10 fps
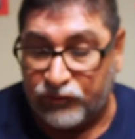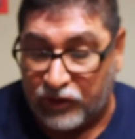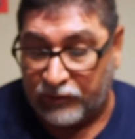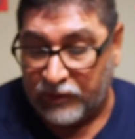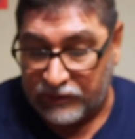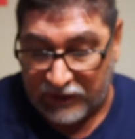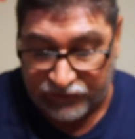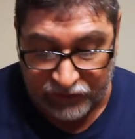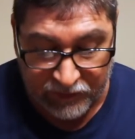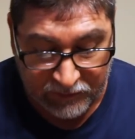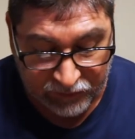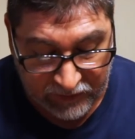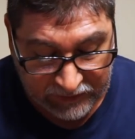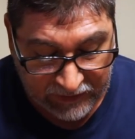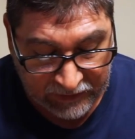so that's the number
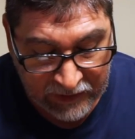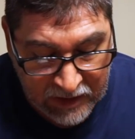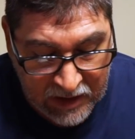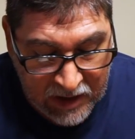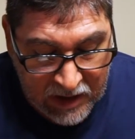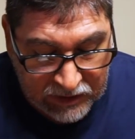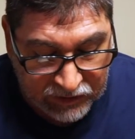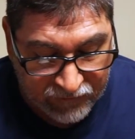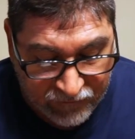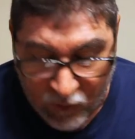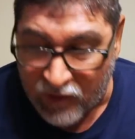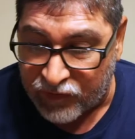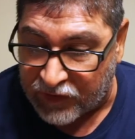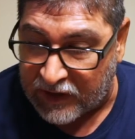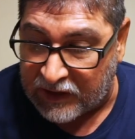three thing. The
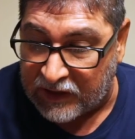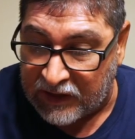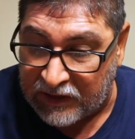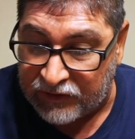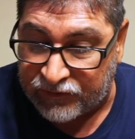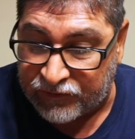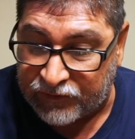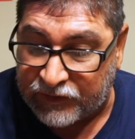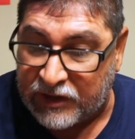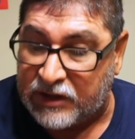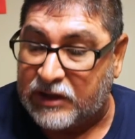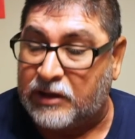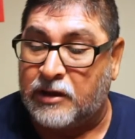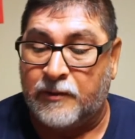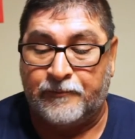fourth thing is
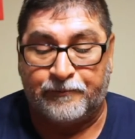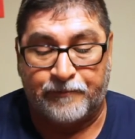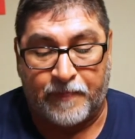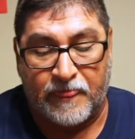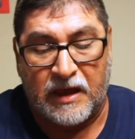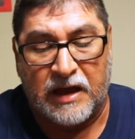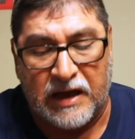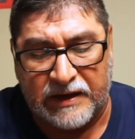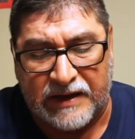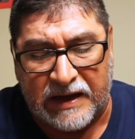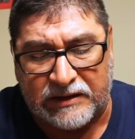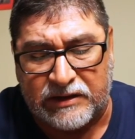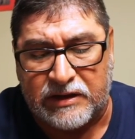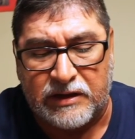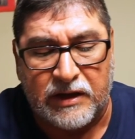I got
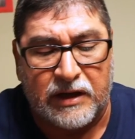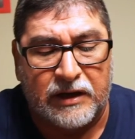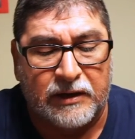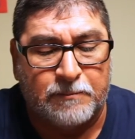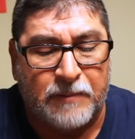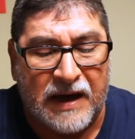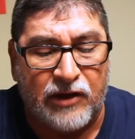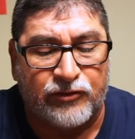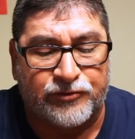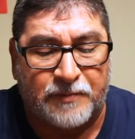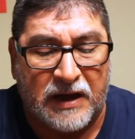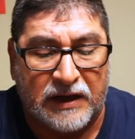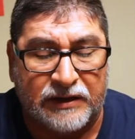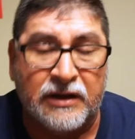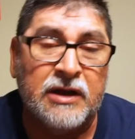the
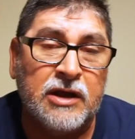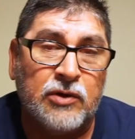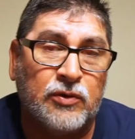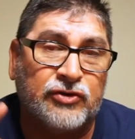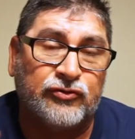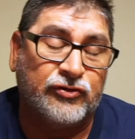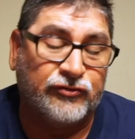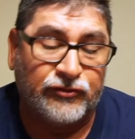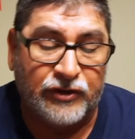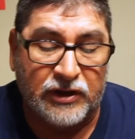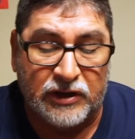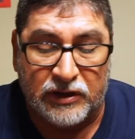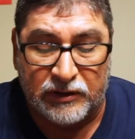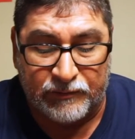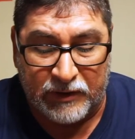BioSpawn, which was
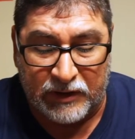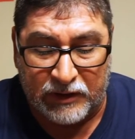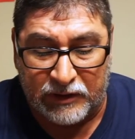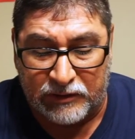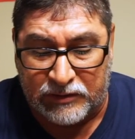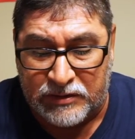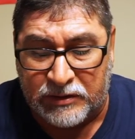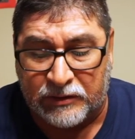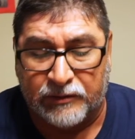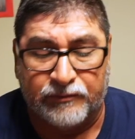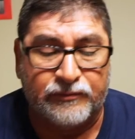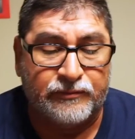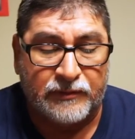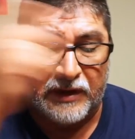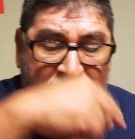the
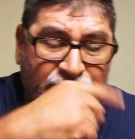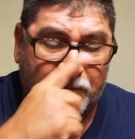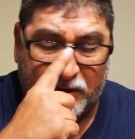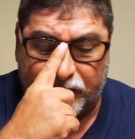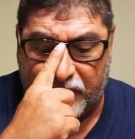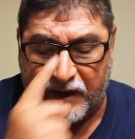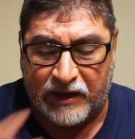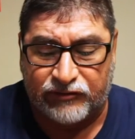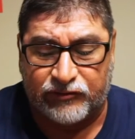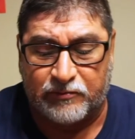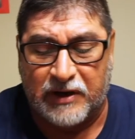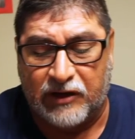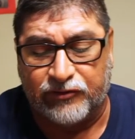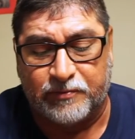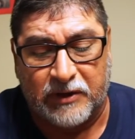last month. I got some
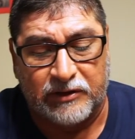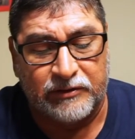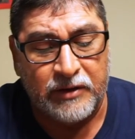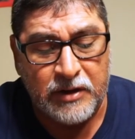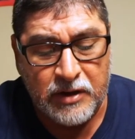BioSpawn